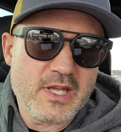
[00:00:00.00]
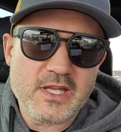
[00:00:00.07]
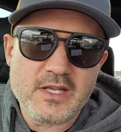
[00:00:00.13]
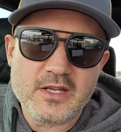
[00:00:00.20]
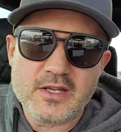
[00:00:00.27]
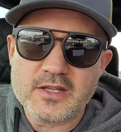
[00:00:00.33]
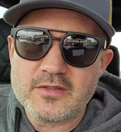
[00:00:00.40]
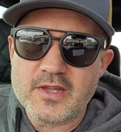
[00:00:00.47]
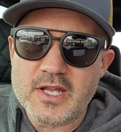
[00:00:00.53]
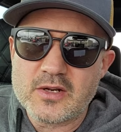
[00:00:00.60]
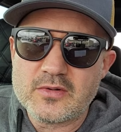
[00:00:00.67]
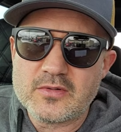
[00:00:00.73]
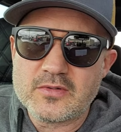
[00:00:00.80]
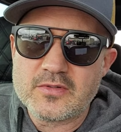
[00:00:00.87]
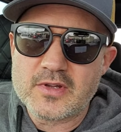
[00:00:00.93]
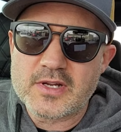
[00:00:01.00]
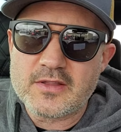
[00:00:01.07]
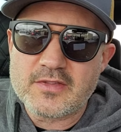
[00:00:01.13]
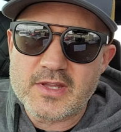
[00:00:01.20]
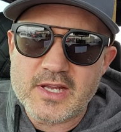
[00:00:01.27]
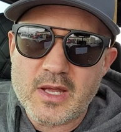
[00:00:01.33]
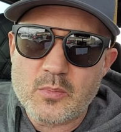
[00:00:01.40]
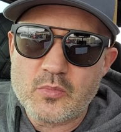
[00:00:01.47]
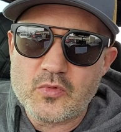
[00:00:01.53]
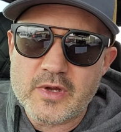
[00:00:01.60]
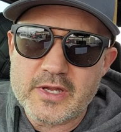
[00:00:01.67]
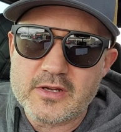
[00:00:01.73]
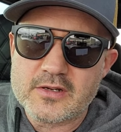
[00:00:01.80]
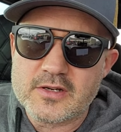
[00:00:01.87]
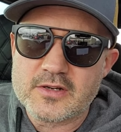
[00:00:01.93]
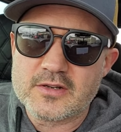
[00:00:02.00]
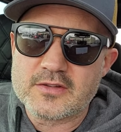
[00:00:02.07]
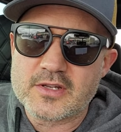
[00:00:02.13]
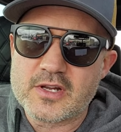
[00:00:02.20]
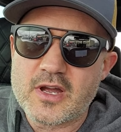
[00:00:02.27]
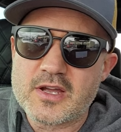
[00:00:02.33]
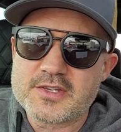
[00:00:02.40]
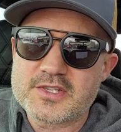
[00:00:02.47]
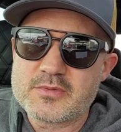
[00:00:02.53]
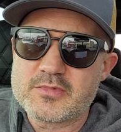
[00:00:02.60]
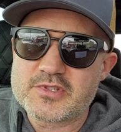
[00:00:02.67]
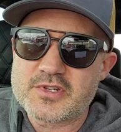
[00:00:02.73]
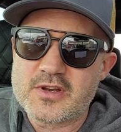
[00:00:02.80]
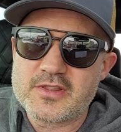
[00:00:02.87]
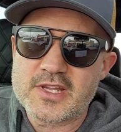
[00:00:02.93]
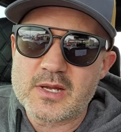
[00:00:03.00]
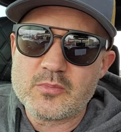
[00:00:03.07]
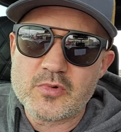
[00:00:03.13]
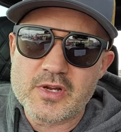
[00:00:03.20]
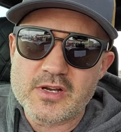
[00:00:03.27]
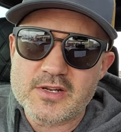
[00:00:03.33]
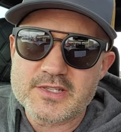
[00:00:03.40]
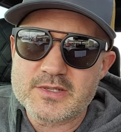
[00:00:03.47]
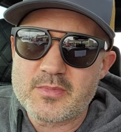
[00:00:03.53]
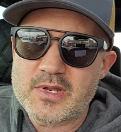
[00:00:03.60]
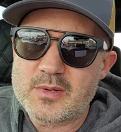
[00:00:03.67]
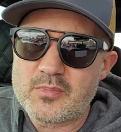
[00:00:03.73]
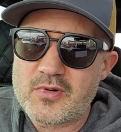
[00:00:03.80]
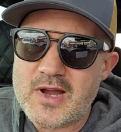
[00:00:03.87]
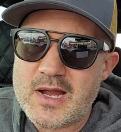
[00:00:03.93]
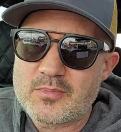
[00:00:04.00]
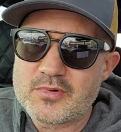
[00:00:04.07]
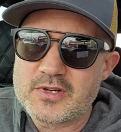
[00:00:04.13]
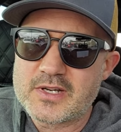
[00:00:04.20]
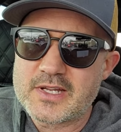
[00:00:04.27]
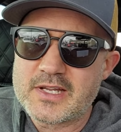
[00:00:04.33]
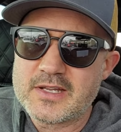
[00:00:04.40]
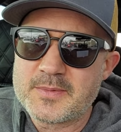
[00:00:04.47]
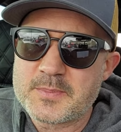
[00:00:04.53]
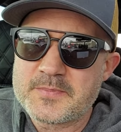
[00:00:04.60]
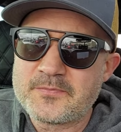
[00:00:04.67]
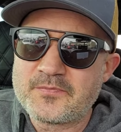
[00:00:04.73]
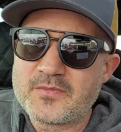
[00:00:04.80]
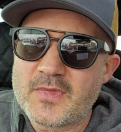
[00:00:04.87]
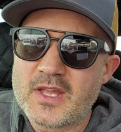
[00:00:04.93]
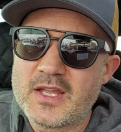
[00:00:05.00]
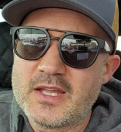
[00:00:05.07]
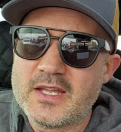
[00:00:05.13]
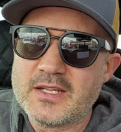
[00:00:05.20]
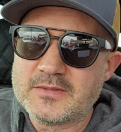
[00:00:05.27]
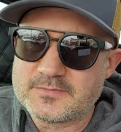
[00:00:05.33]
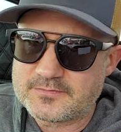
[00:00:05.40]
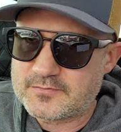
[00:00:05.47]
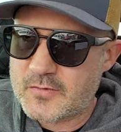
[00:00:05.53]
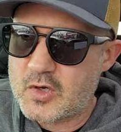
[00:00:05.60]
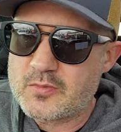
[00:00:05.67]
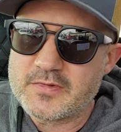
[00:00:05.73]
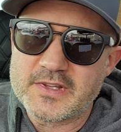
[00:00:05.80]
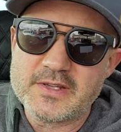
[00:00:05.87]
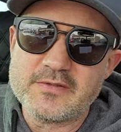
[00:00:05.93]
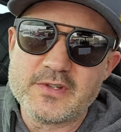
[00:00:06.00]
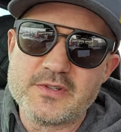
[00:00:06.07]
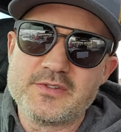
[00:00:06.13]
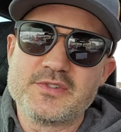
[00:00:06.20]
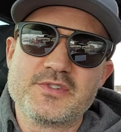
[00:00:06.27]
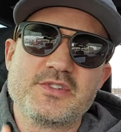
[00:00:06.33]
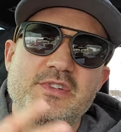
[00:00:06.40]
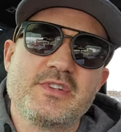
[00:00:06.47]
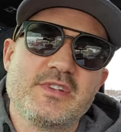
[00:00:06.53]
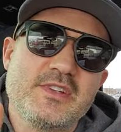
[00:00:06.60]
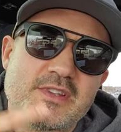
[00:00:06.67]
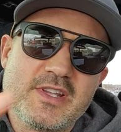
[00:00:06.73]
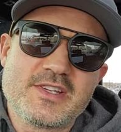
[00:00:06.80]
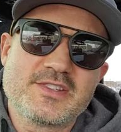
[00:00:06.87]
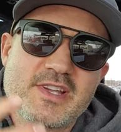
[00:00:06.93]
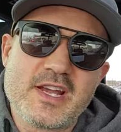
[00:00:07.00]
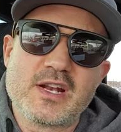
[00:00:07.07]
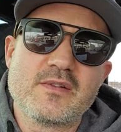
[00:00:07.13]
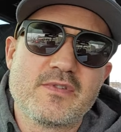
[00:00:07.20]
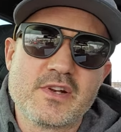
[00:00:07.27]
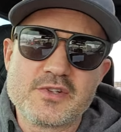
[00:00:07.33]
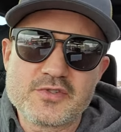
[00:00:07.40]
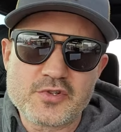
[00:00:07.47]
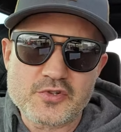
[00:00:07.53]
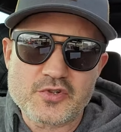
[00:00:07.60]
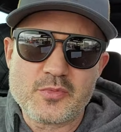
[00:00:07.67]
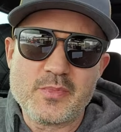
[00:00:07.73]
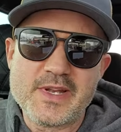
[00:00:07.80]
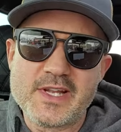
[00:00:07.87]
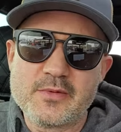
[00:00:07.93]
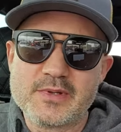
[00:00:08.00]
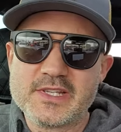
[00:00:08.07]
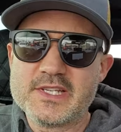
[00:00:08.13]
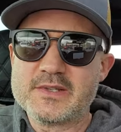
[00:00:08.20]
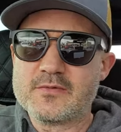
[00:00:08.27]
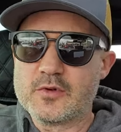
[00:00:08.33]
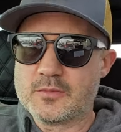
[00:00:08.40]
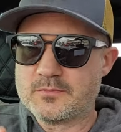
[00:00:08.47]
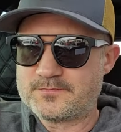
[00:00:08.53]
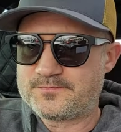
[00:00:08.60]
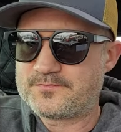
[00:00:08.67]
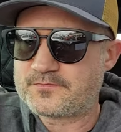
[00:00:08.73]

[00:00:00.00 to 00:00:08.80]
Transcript: me, and they don't, they're gonna think I'm weird, or the customer's gonna think I'm weird because I'm on a property, and hopefully you, you, they sign off on a social media release form,